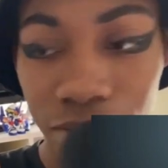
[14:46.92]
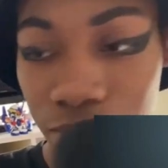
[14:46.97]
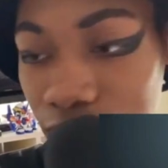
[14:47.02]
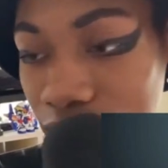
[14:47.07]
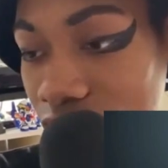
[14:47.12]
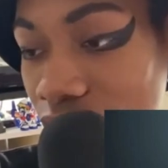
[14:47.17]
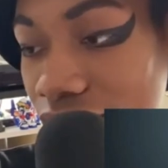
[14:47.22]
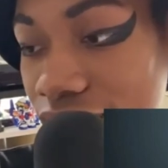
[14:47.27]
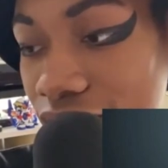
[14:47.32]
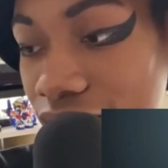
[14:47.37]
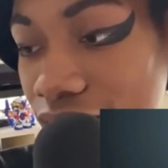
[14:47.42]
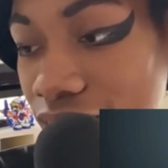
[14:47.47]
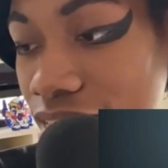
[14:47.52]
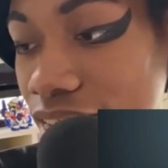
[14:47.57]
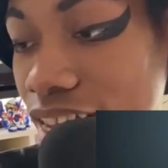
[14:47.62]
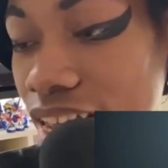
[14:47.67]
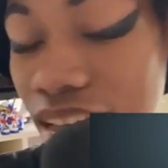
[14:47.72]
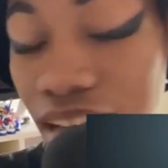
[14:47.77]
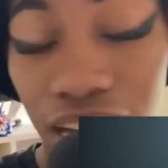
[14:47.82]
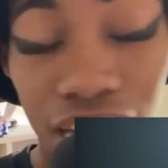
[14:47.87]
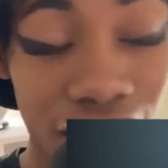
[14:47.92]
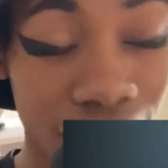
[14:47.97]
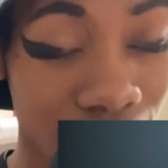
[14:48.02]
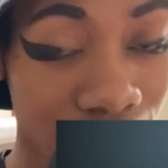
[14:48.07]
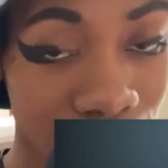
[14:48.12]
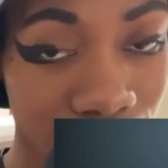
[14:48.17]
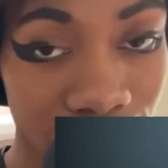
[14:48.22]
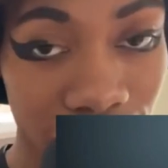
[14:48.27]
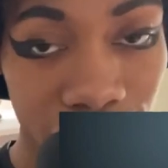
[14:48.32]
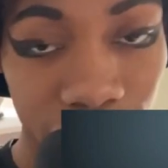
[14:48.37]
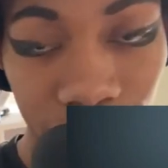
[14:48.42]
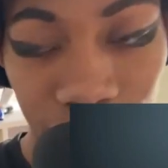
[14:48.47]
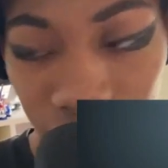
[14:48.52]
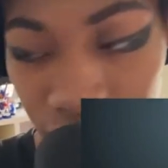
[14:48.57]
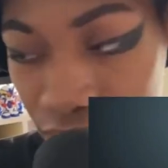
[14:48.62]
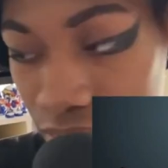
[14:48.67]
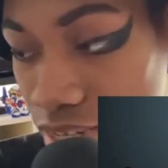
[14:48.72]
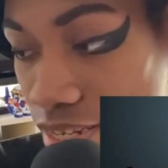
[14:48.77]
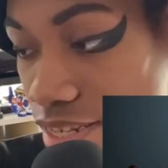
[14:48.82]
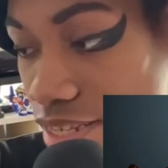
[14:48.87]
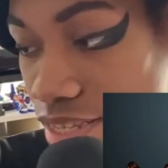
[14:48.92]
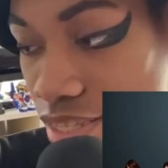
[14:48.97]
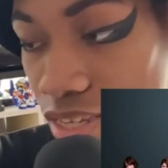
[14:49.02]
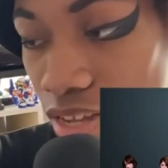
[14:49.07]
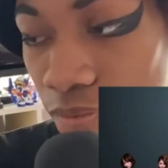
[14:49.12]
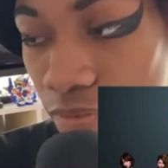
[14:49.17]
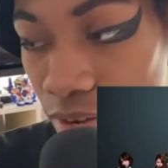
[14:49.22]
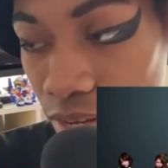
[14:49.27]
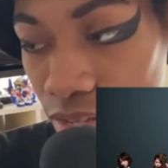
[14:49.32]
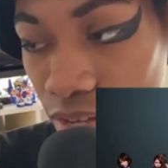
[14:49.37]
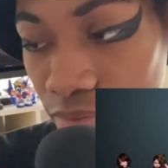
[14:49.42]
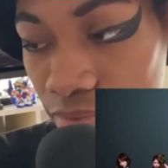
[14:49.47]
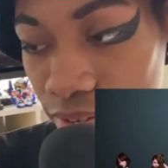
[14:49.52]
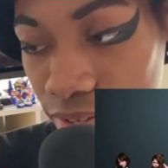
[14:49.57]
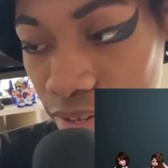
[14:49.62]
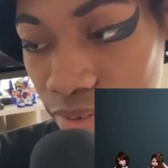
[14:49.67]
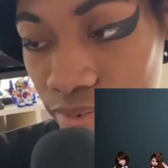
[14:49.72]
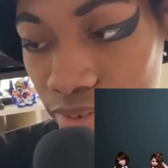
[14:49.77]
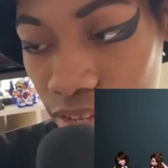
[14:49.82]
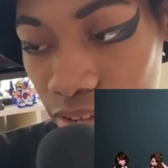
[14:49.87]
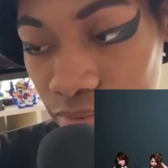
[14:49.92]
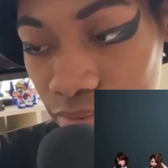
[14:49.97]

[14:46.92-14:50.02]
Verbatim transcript: I, I loved it. Loved it, loved it, loved it, loved